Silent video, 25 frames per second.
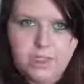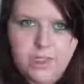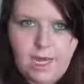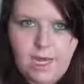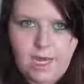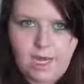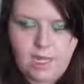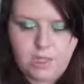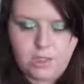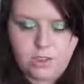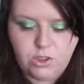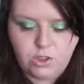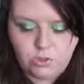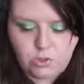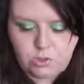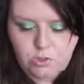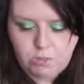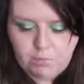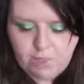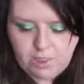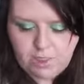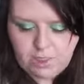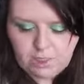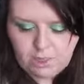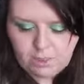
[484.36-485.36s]
is a
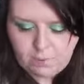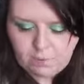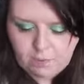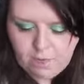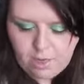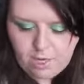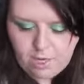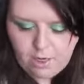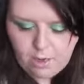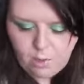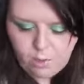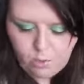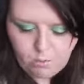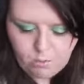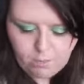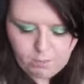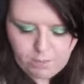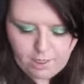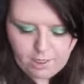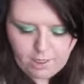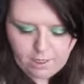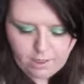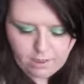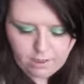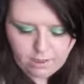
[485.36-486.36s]
extremely pale
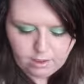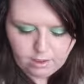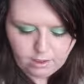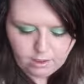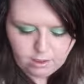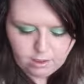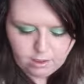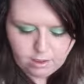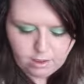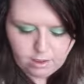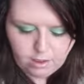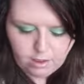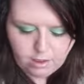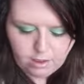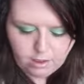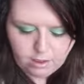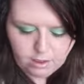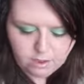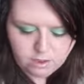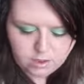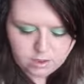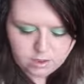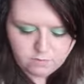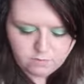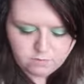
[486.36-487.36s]
pink,
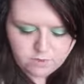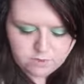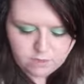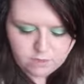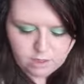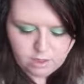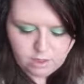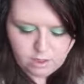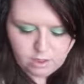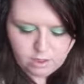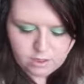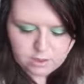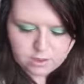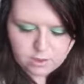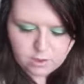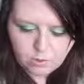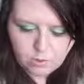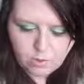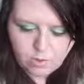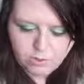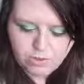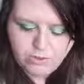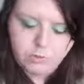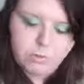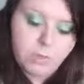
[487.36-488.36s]
because obviously the
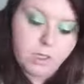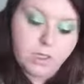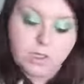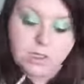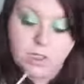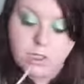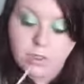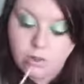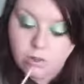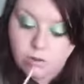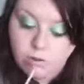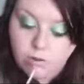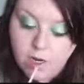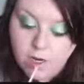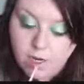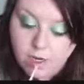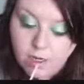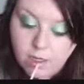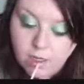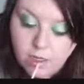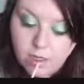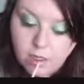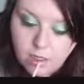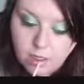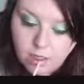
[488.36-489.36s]
eyes are quite dramatic
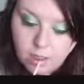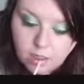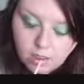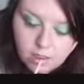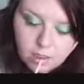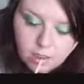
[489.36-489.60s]
already.